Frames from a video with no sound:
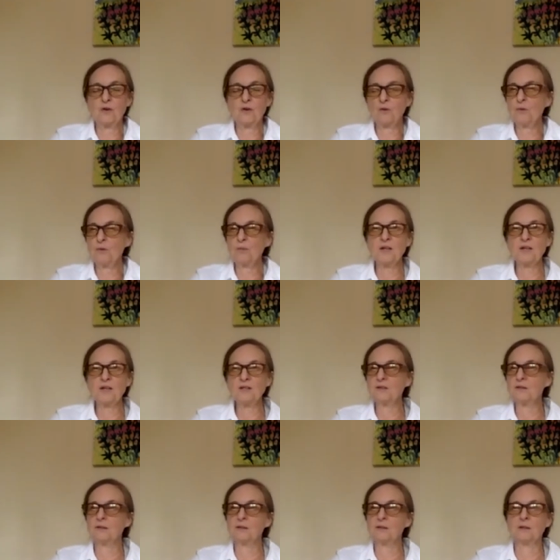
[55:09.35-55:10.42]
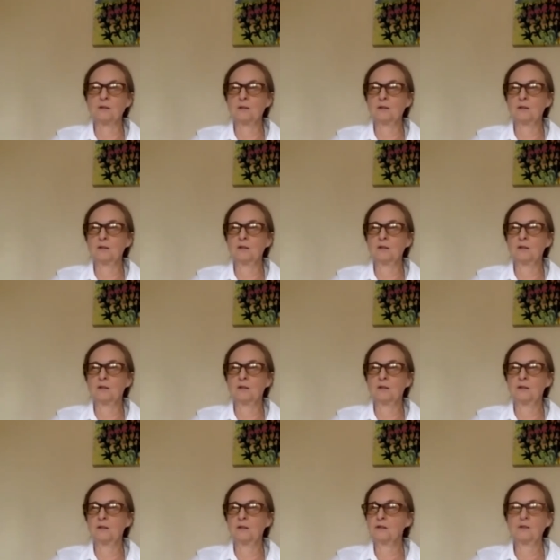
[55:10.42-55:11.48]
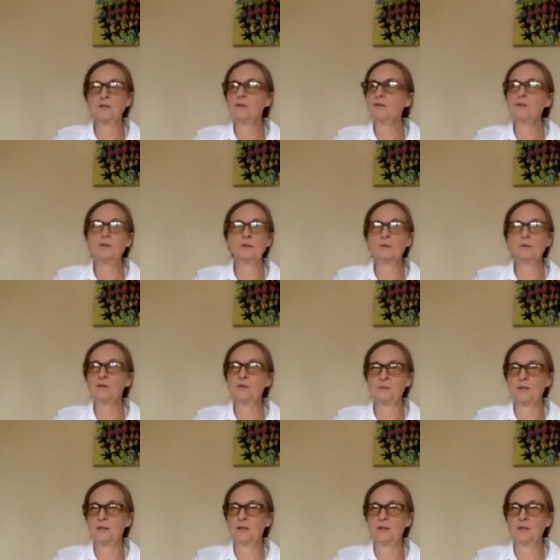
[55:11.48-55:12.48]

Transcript: are unpleasant. It's nothing to do with me.